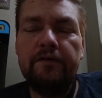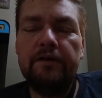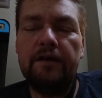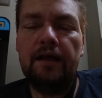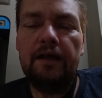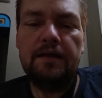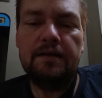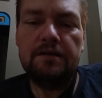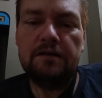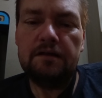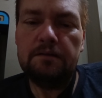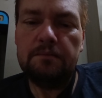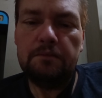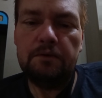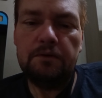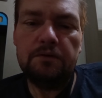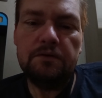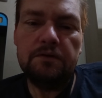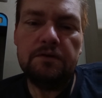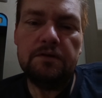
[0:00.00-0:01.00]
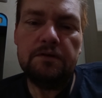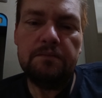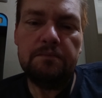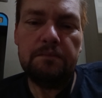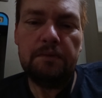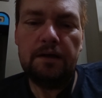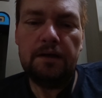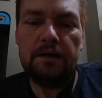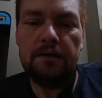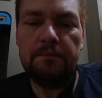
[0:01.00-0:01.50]
days almost.
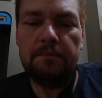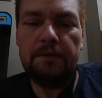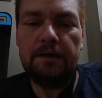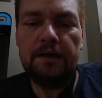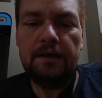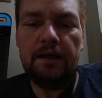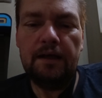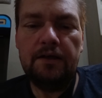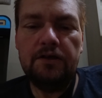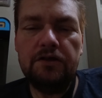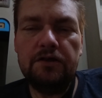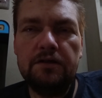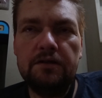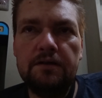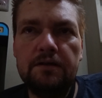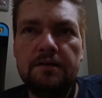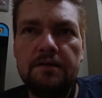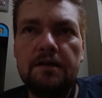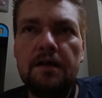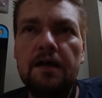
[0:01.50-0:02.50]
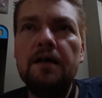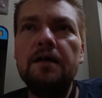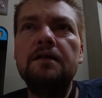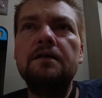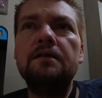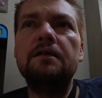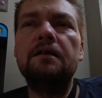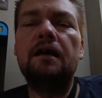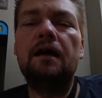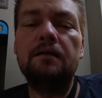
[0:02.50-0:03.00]
My medication is
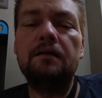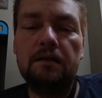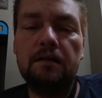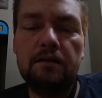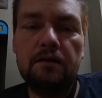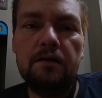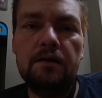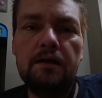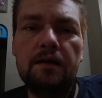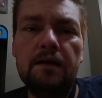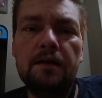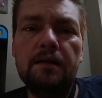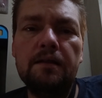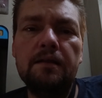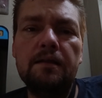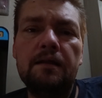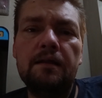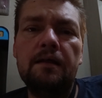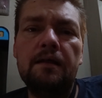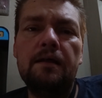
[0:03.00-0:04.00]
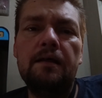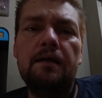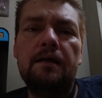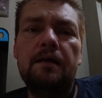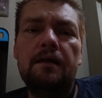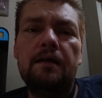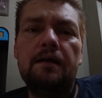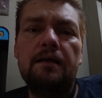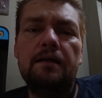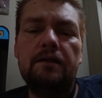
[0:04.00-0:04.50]
done on the 30th.
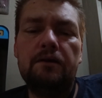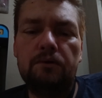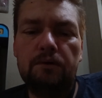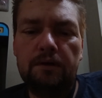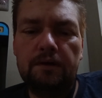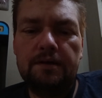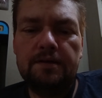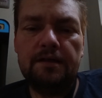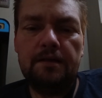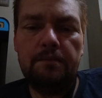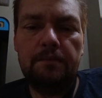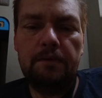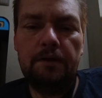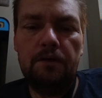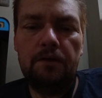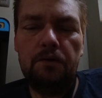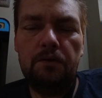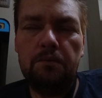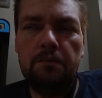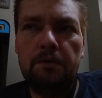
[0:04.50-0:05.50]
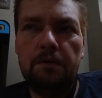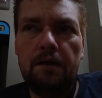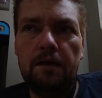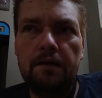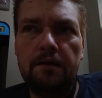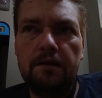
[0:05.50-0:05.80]
They're going to send me home on the